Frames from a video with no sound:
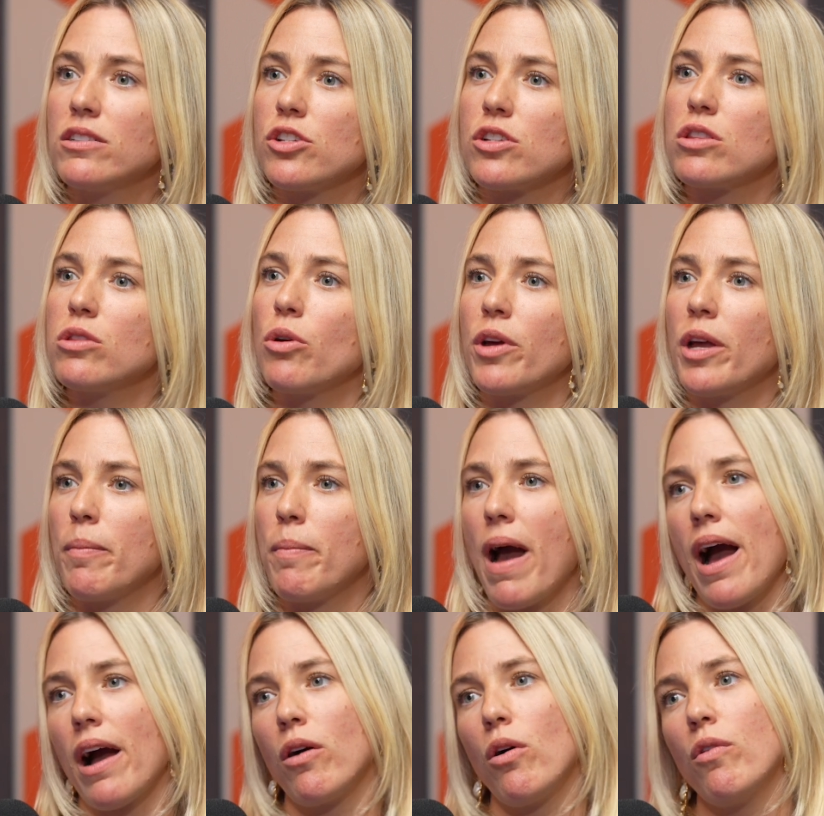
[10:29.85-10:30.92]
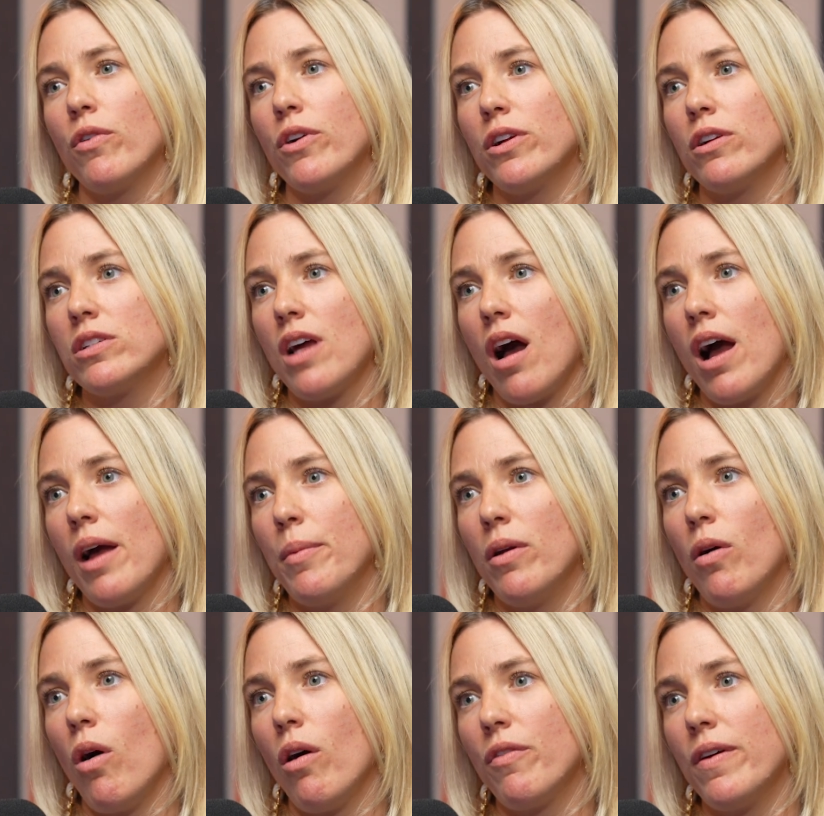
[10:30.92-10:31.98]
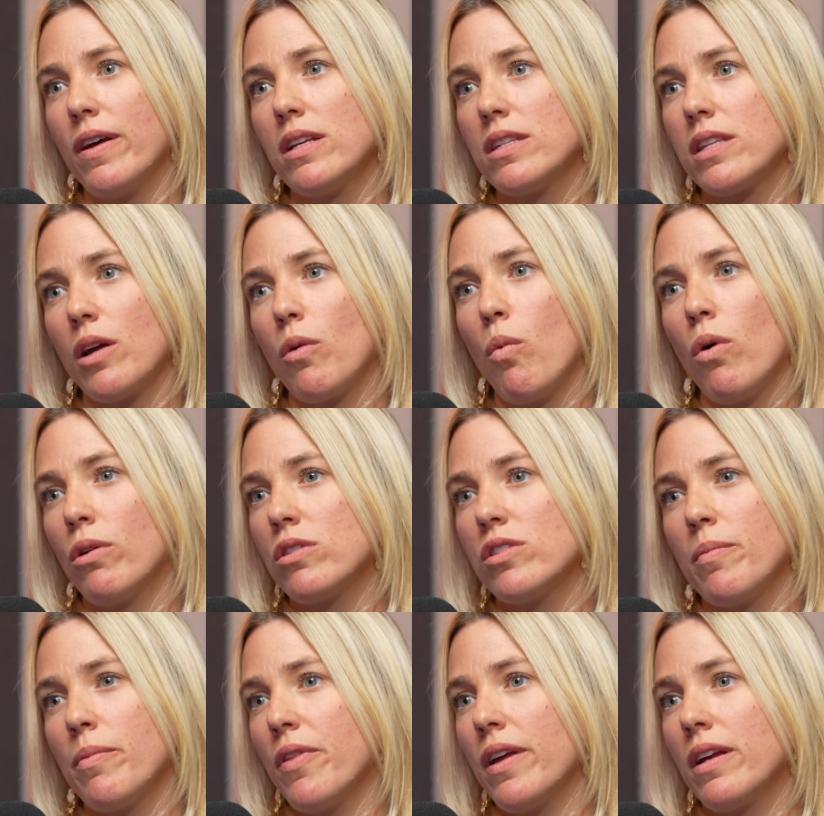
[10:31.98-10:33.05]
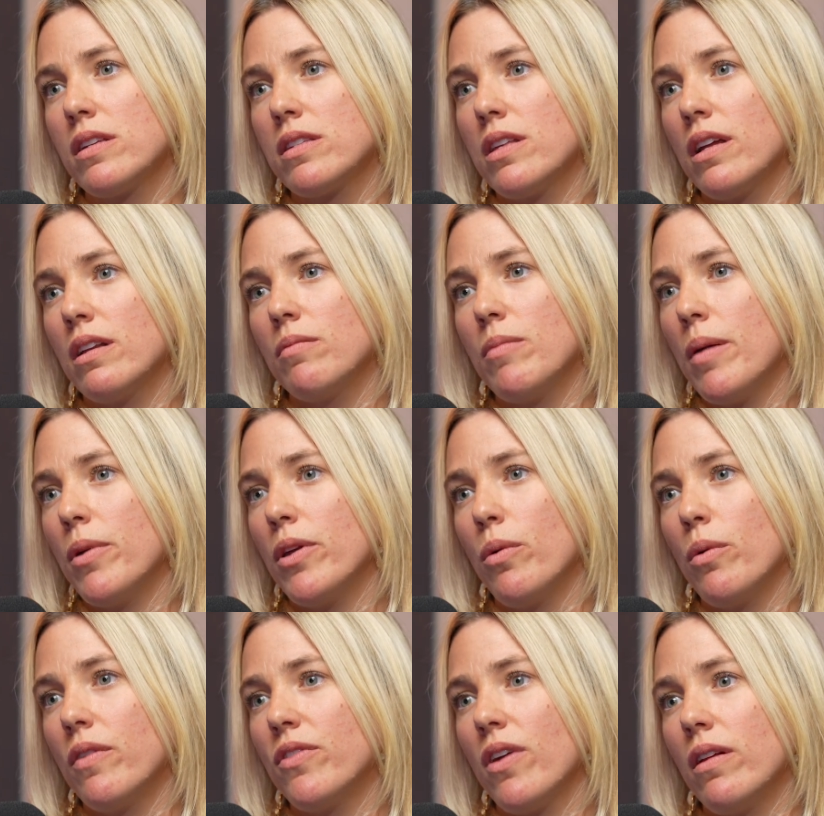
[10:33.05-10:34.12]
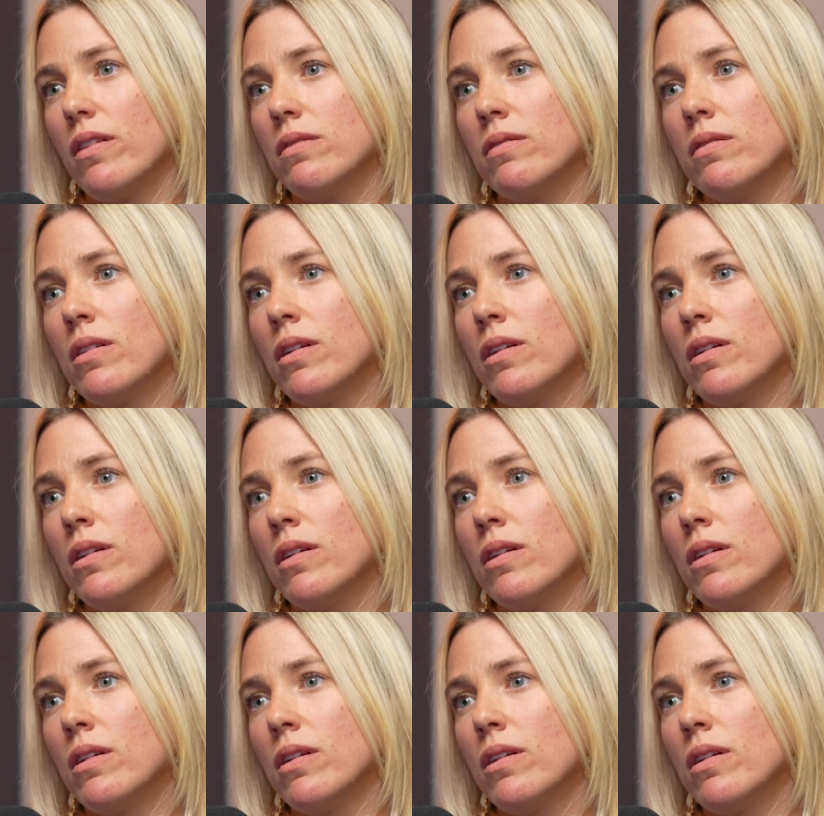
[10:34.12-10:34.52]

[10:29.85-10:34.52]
Just looking back over your time in office, like what are some things that maybe you would have done?